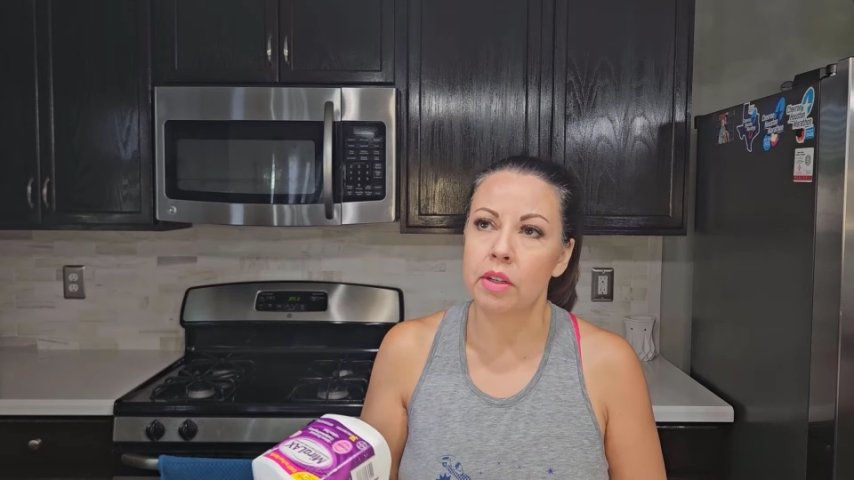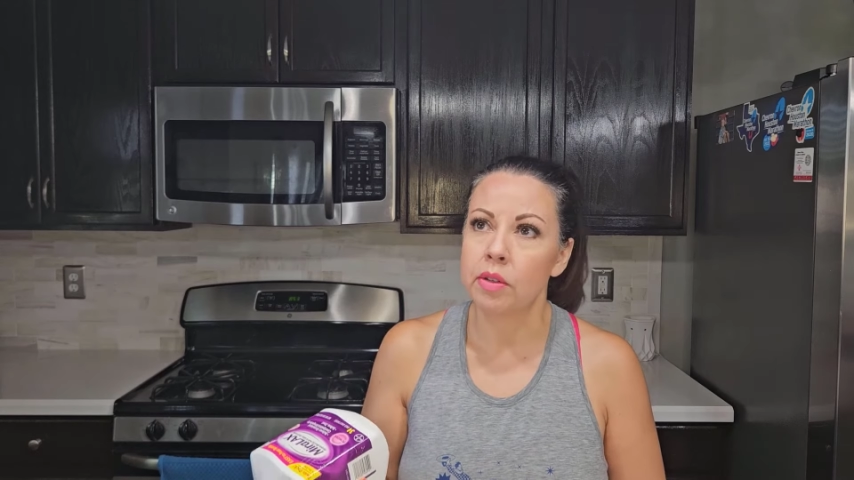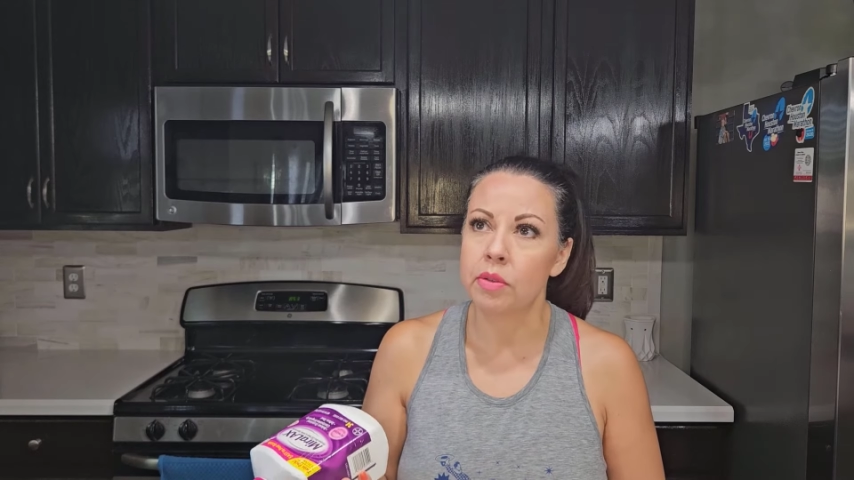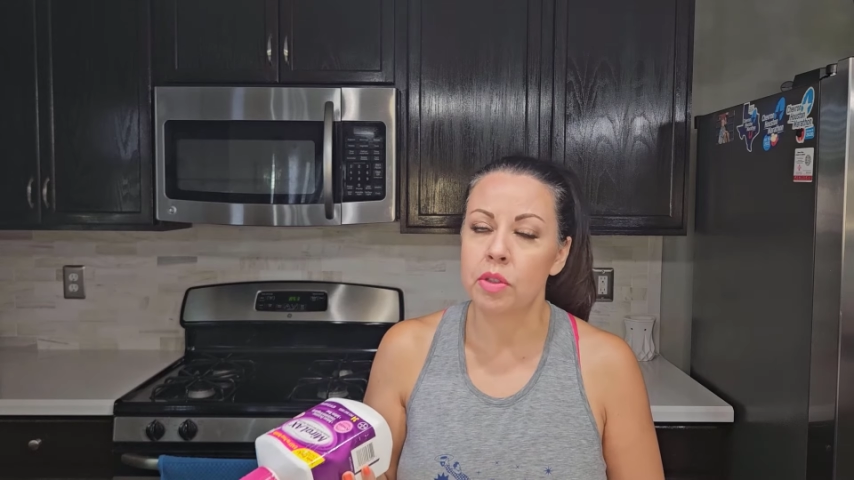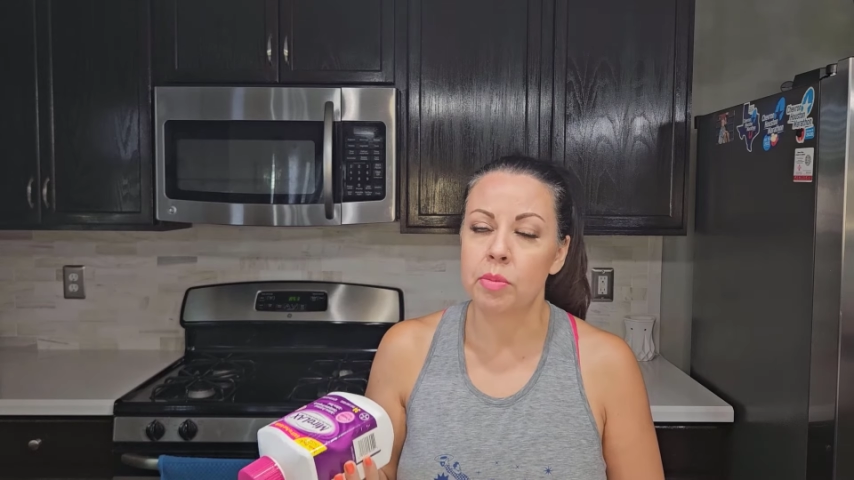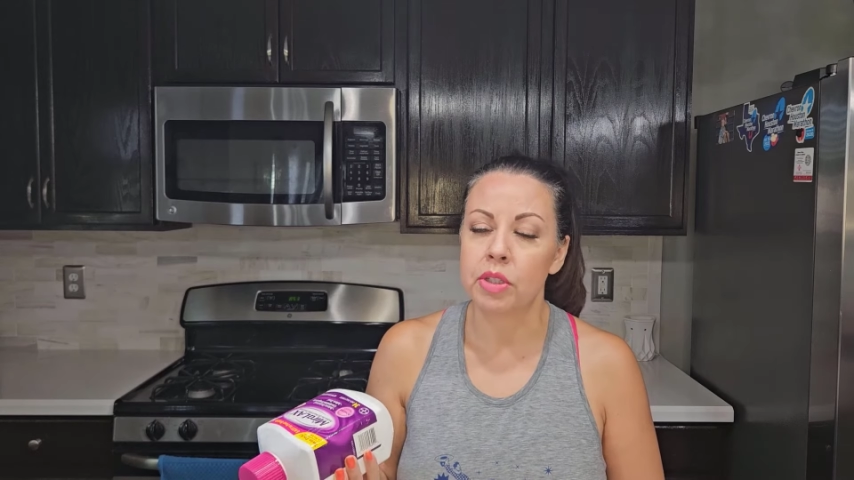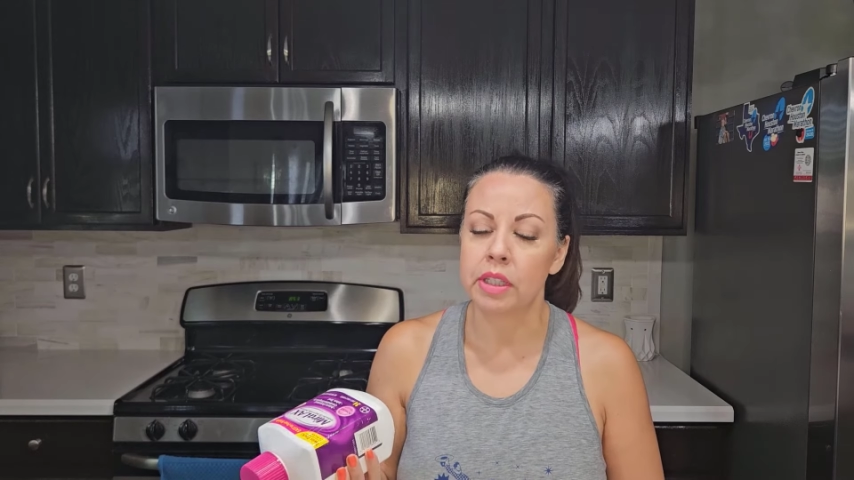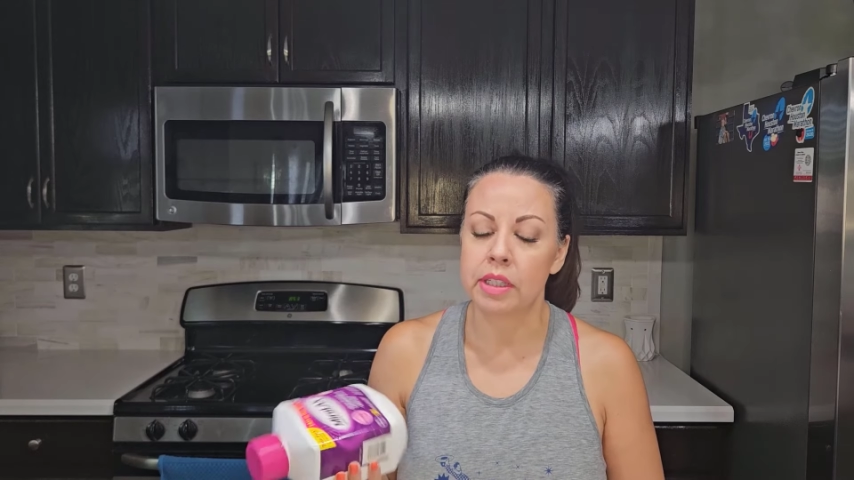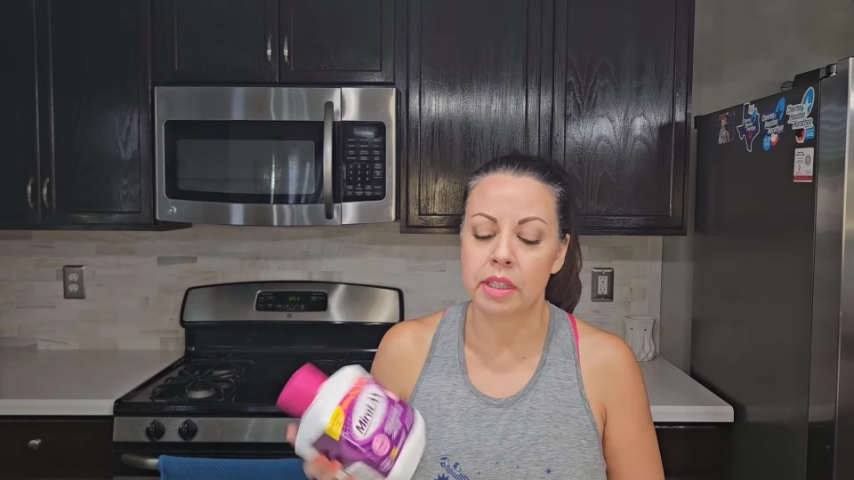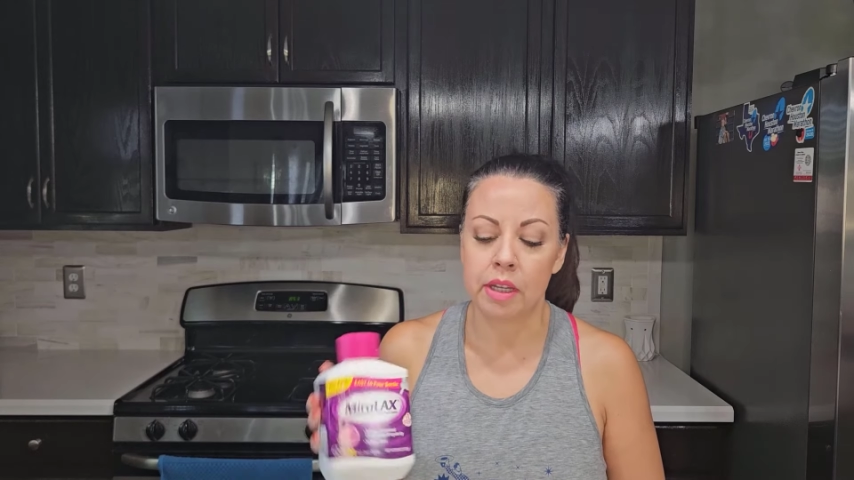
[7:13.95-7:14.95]
I know, super
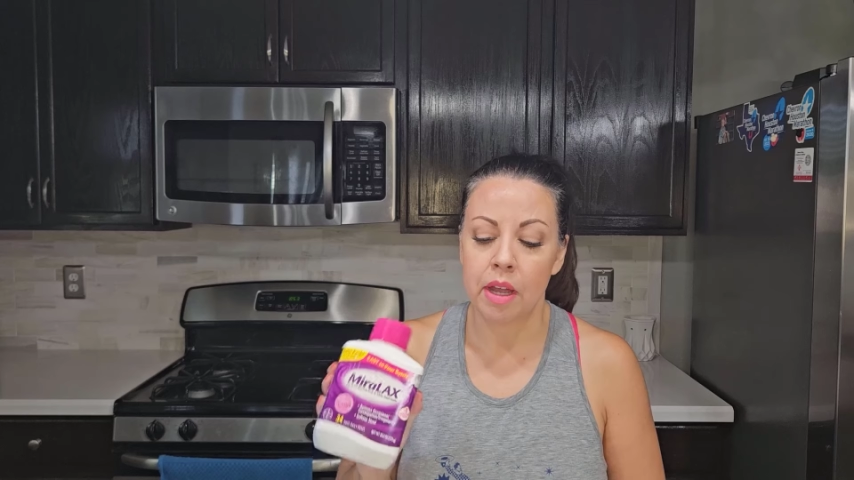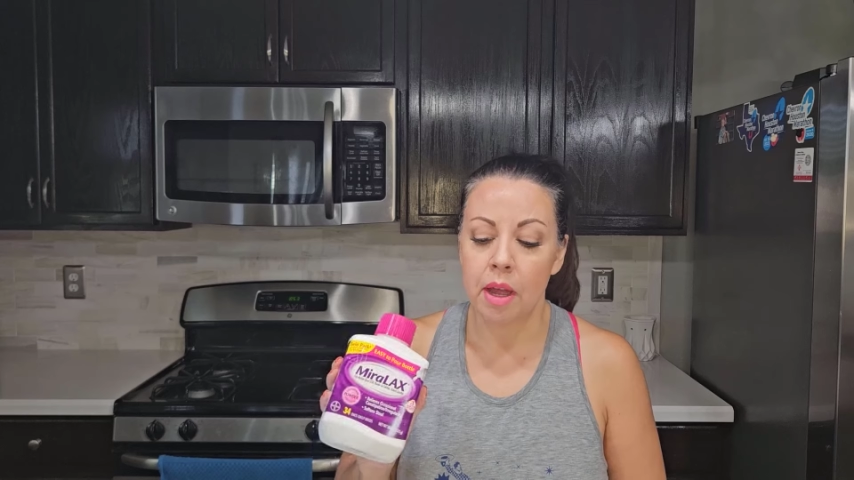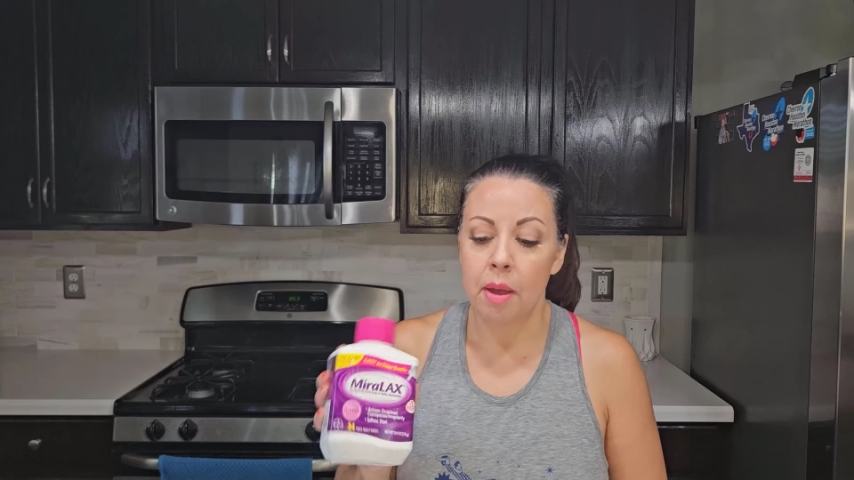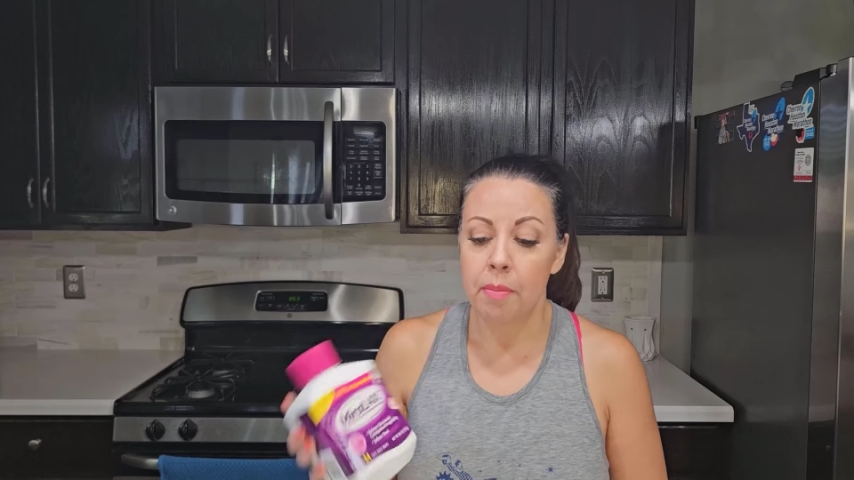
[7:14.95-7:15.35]
sexy,